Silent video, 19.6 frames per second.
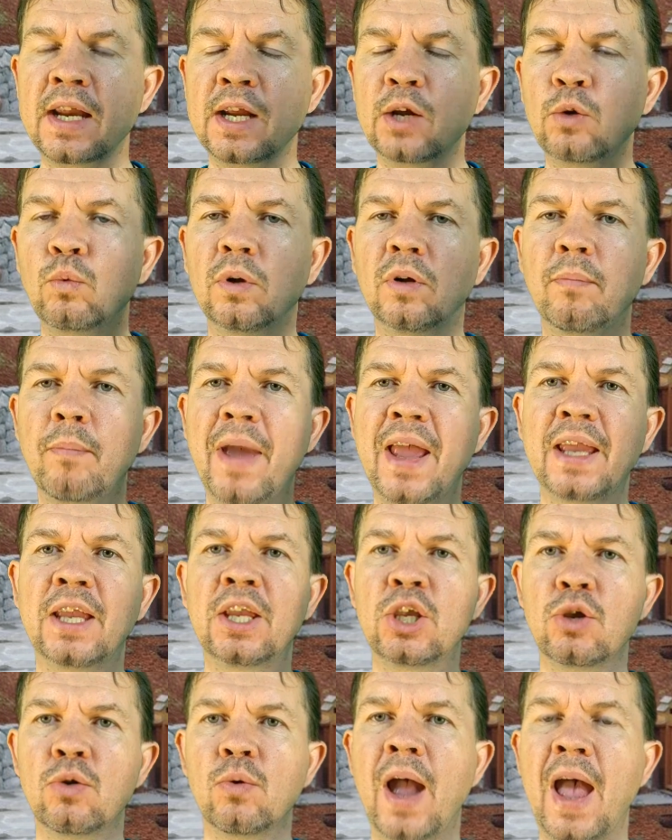it will
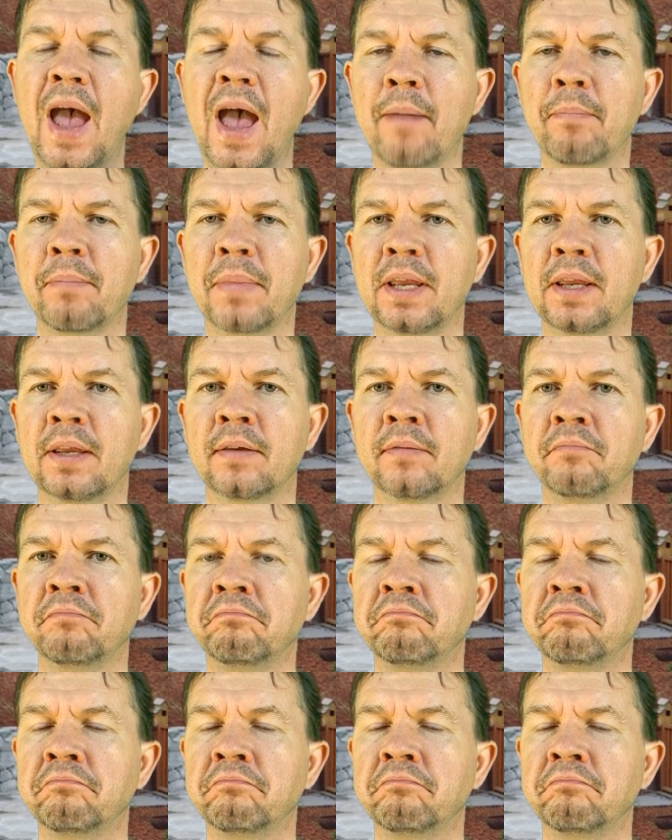make you happy.